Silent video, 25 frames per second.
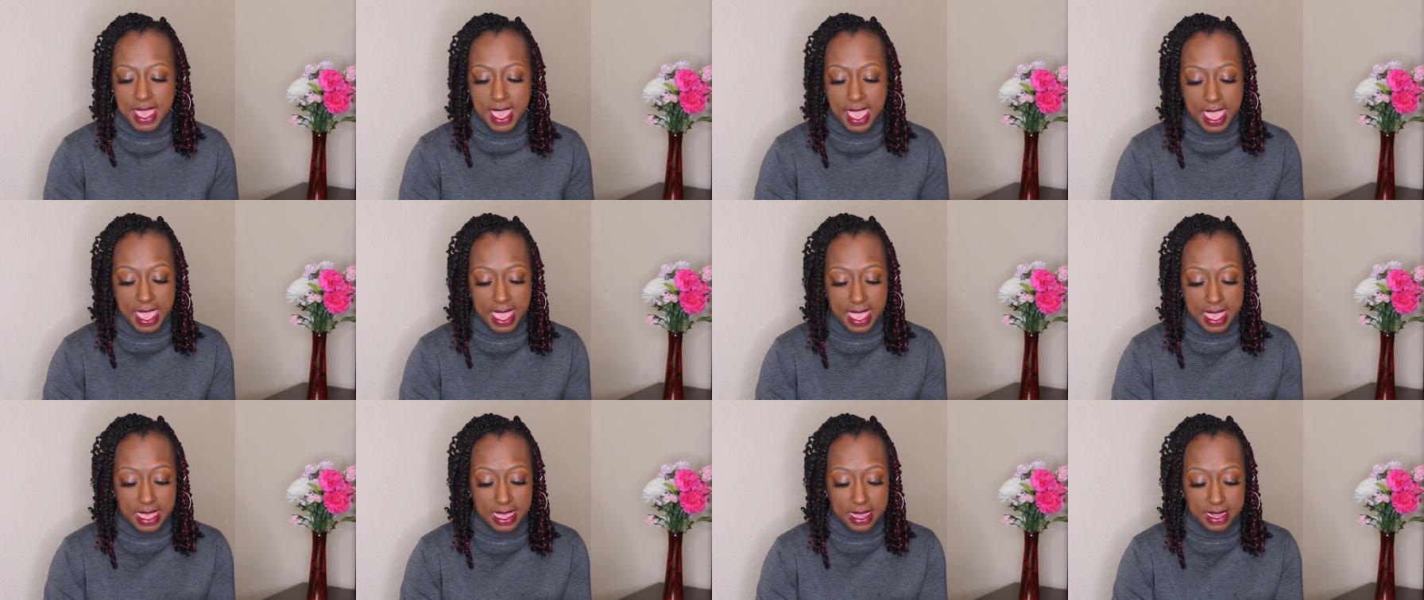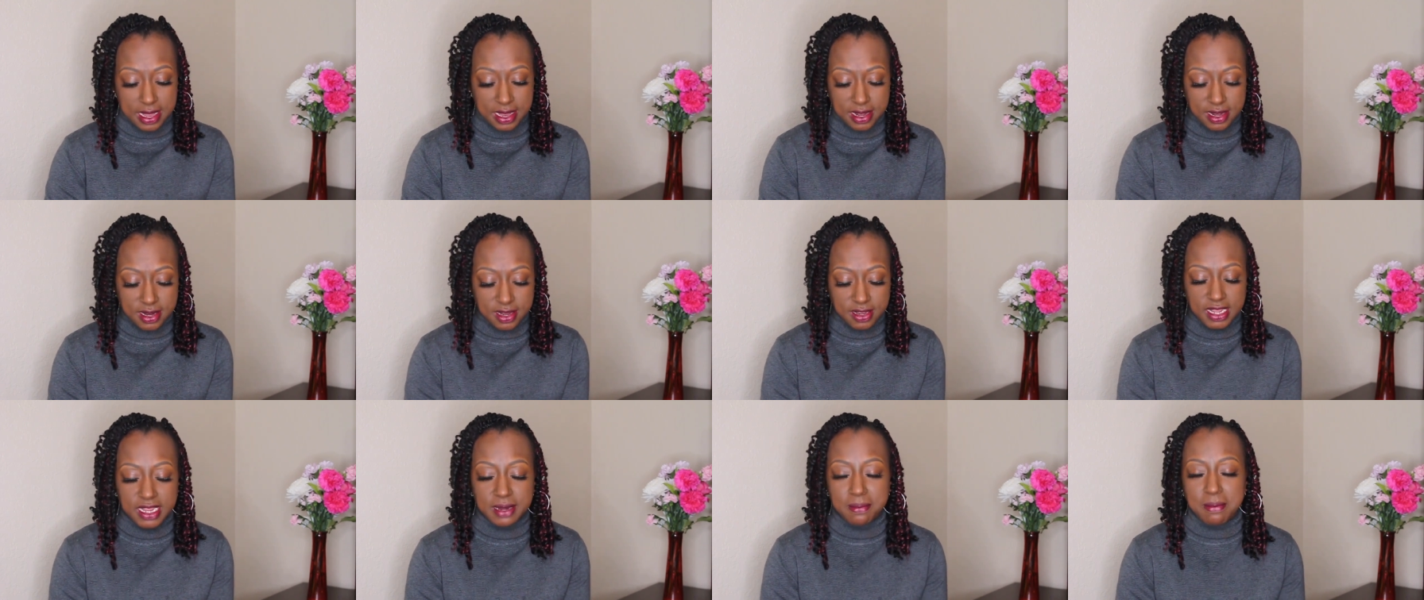and
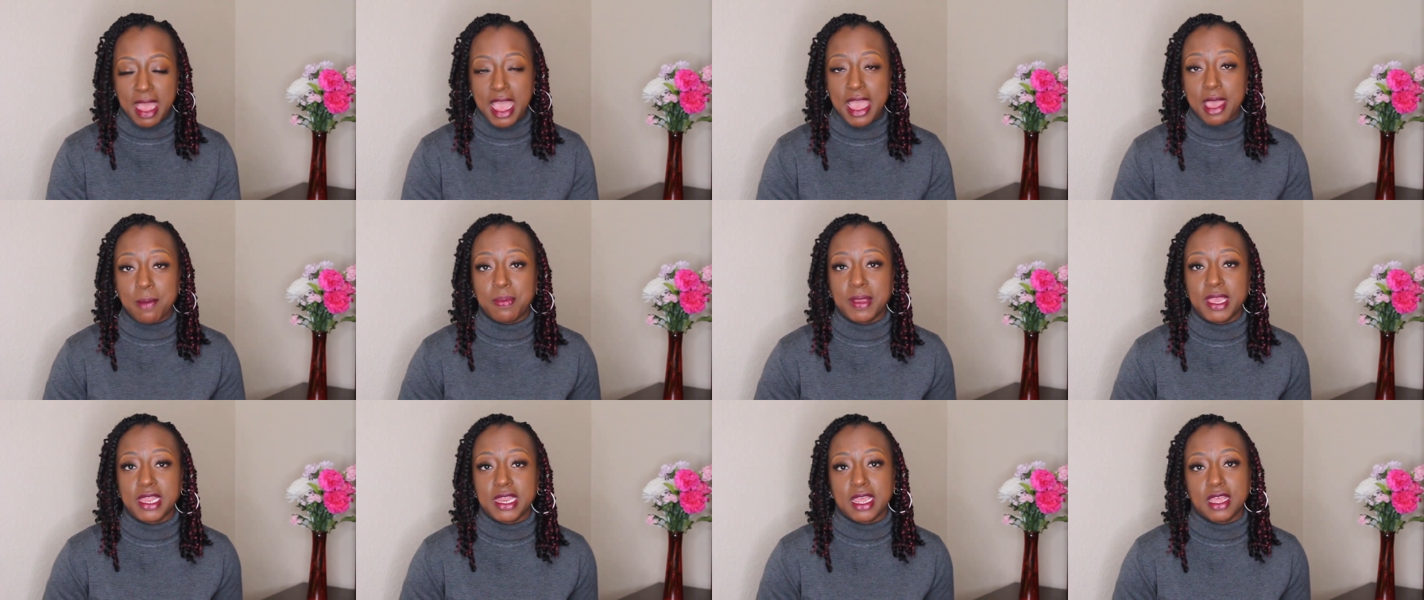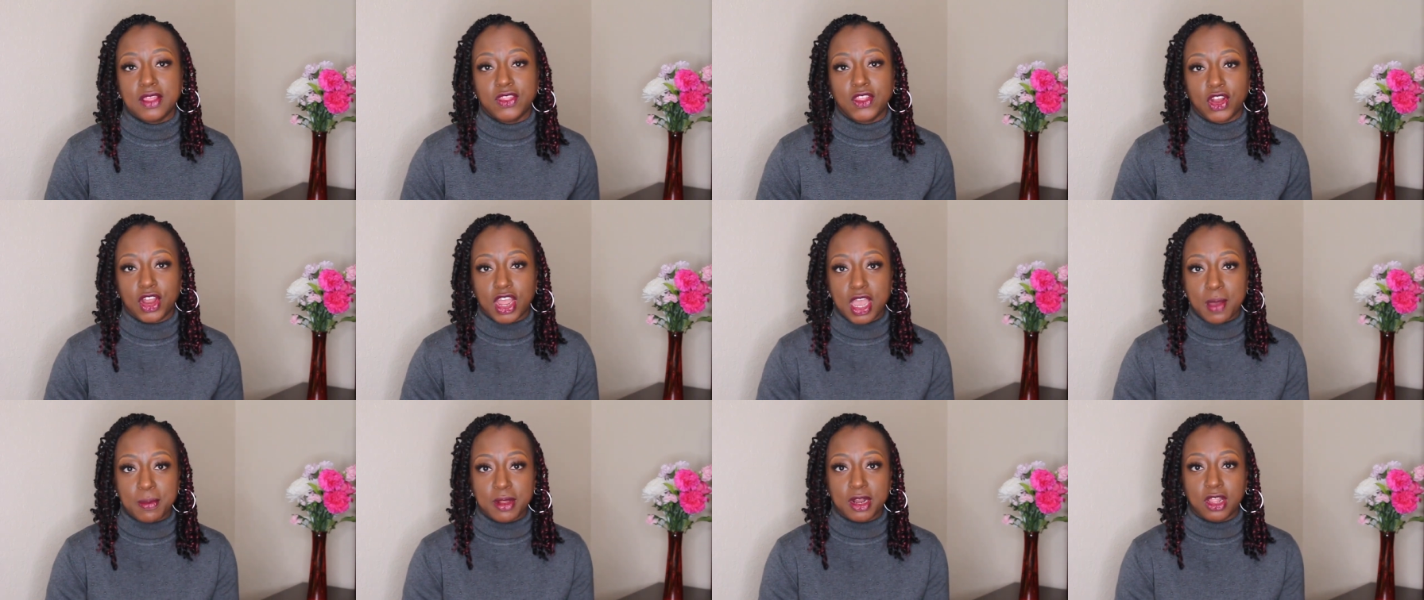in my opinion, they're
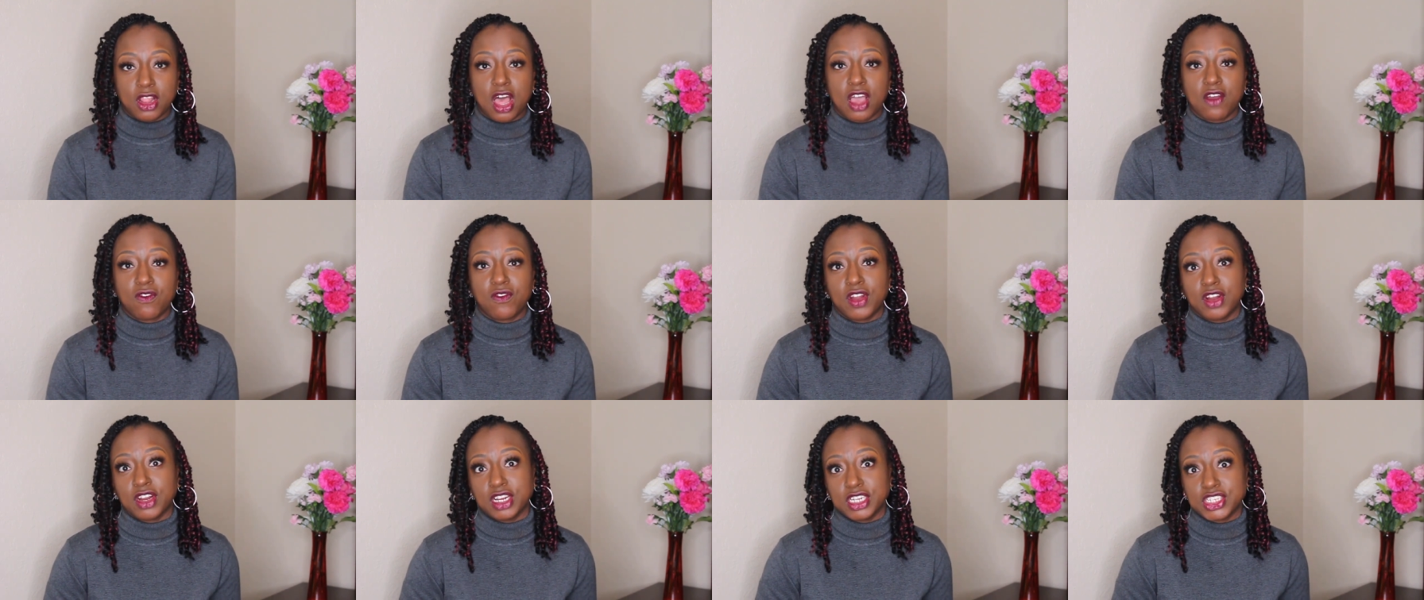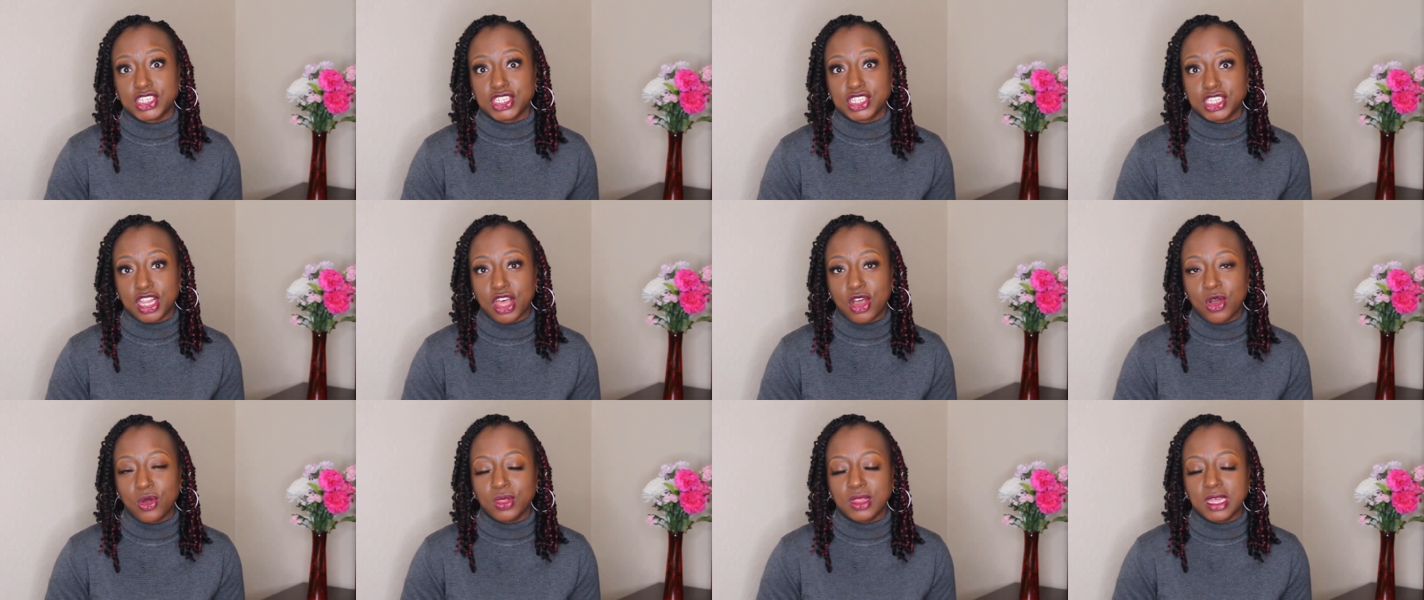coming along very
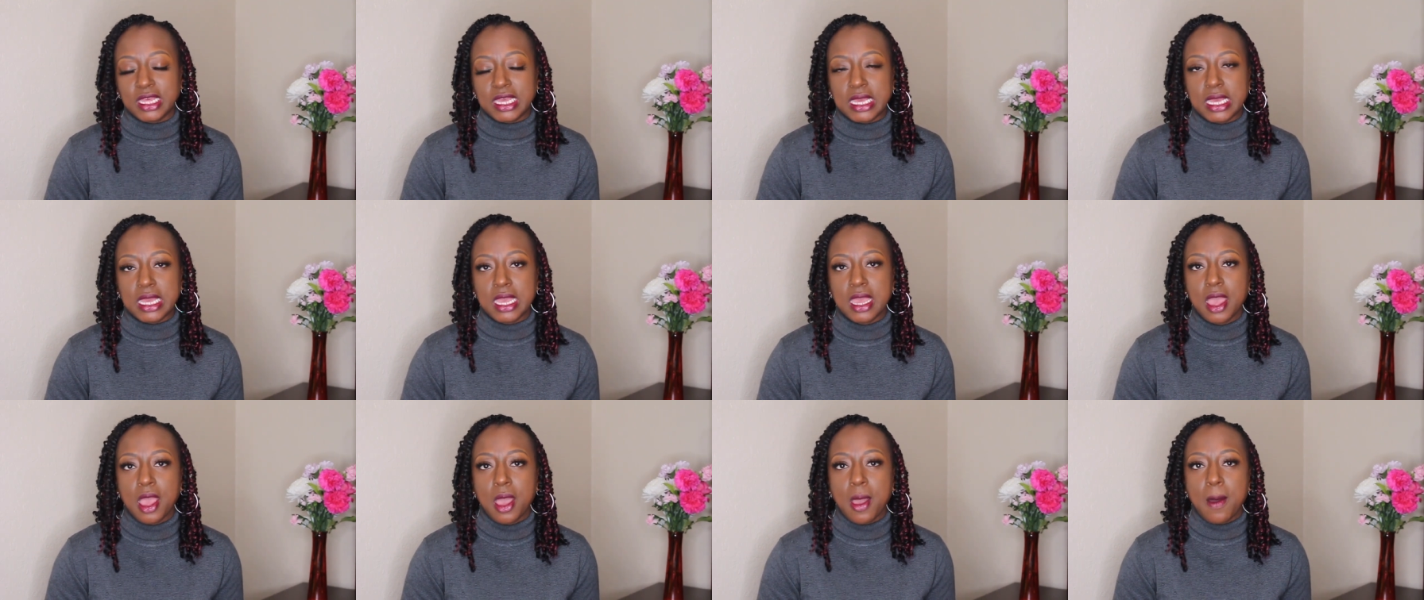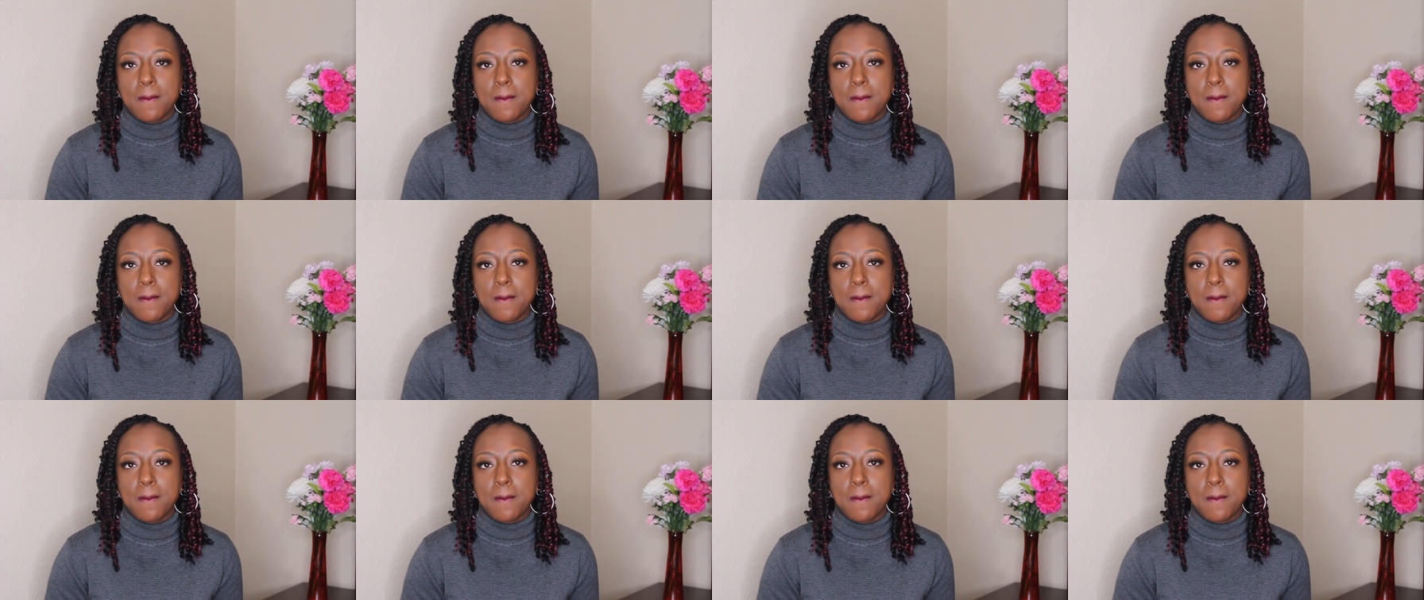slowly.